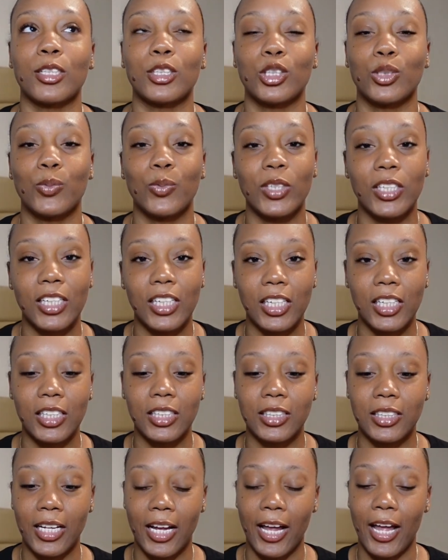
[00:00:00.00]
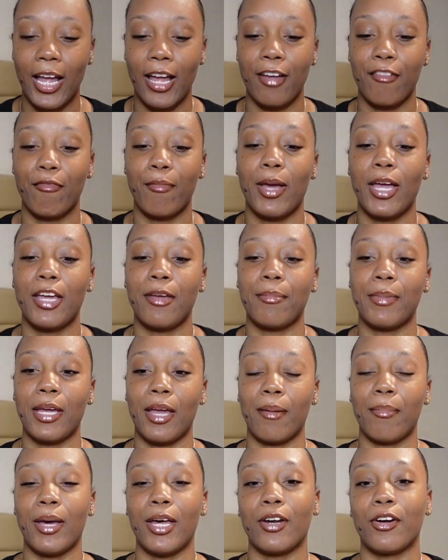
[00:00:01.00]
20s that have made me
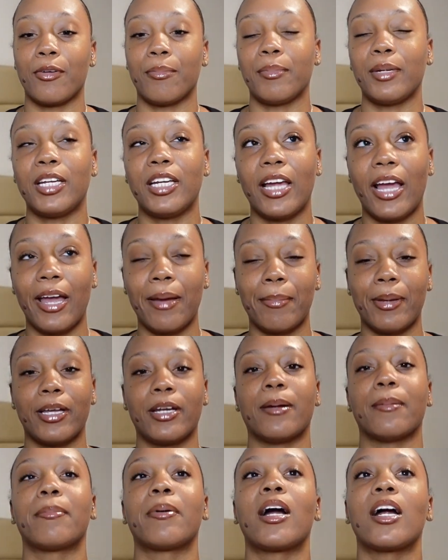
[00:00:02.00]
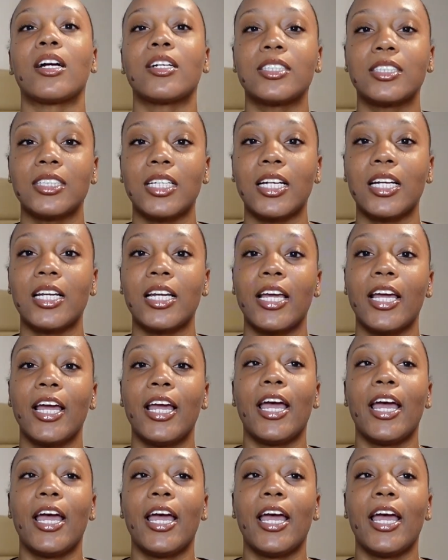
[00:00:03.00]
a better me, a better person,